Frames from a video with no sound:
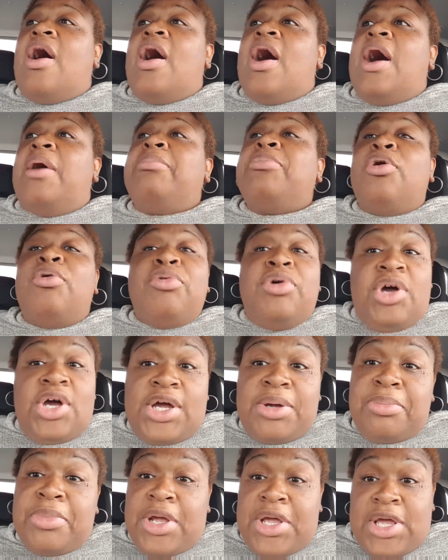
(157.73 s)
I'm going to
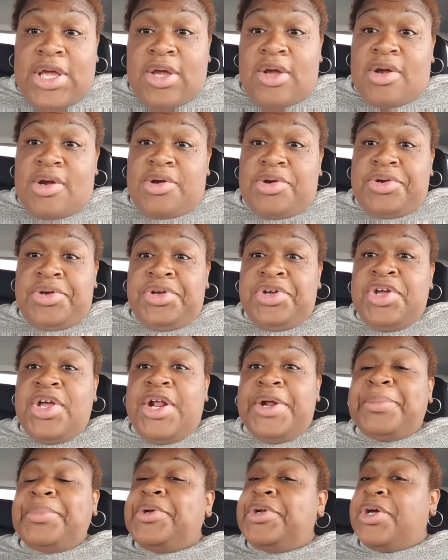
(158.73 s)
cut my hair,
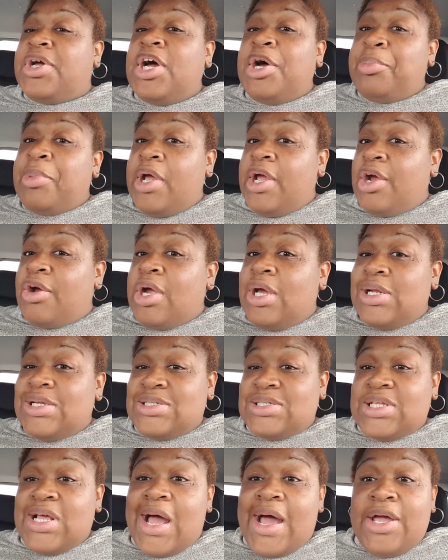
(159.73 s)
and I'm going to cut my hair in a
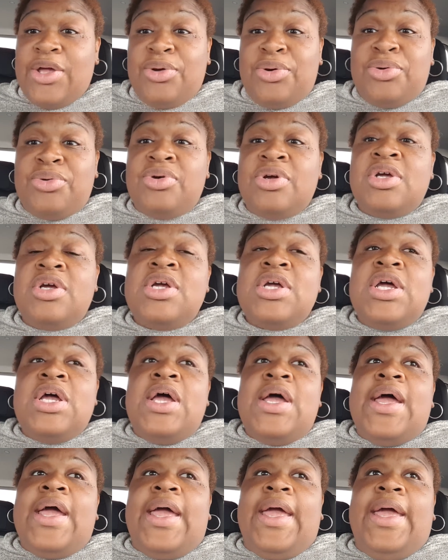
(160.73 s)
style
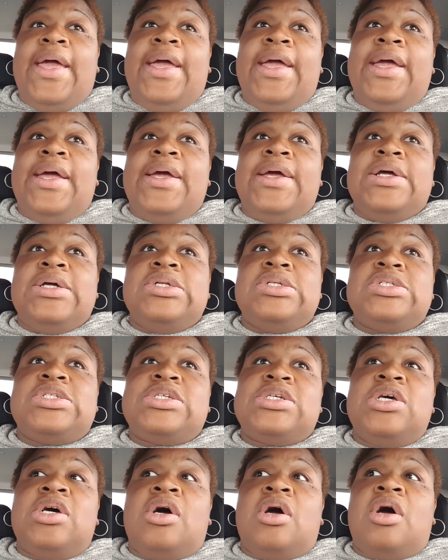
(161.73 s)

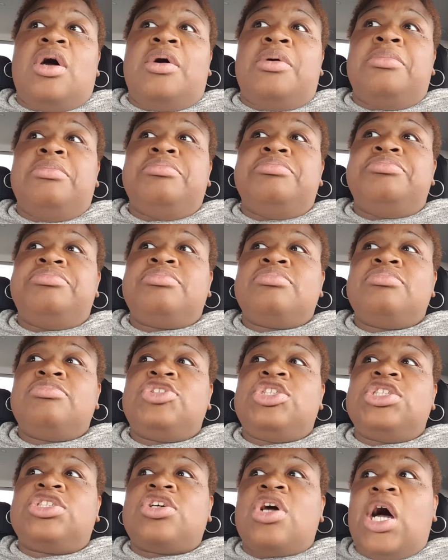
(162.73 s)
and um,
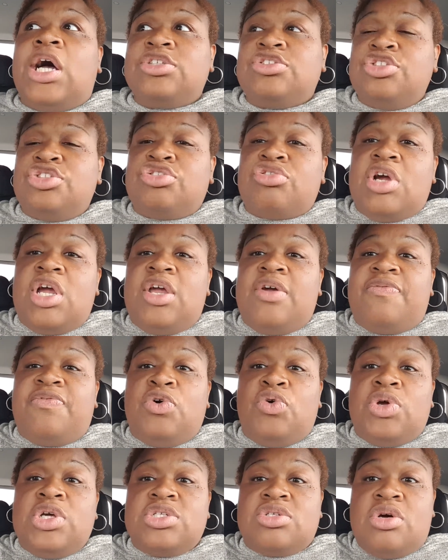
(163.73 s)
just concentrate and
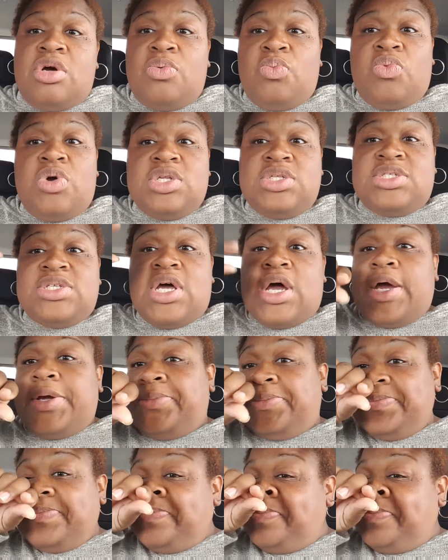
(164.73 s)
focus on one side.